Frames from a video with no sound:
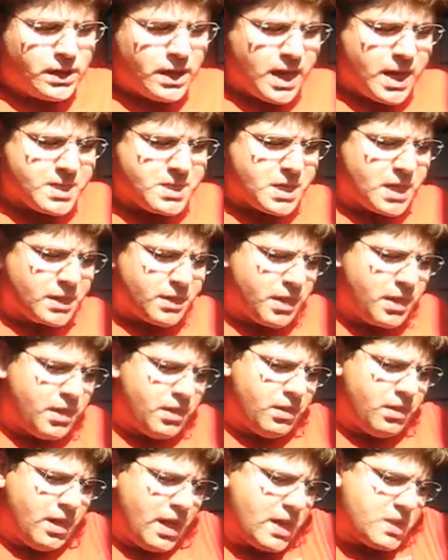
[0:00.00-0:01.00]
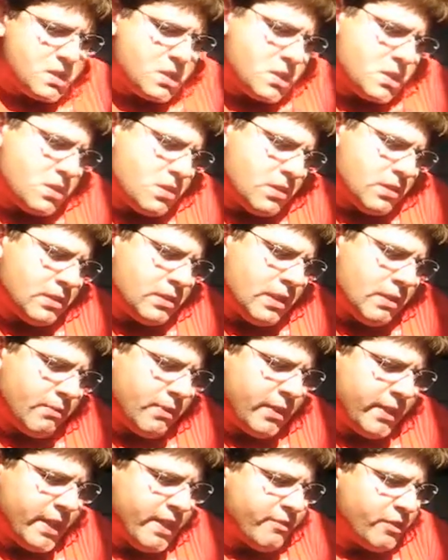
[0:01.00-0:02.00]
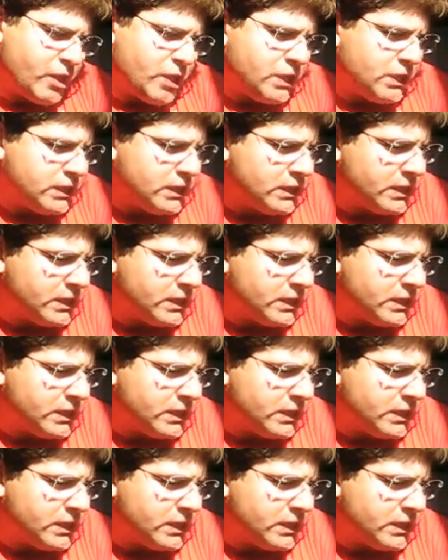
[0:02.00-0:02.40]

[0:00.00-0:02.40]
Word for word: I said yes, whatever.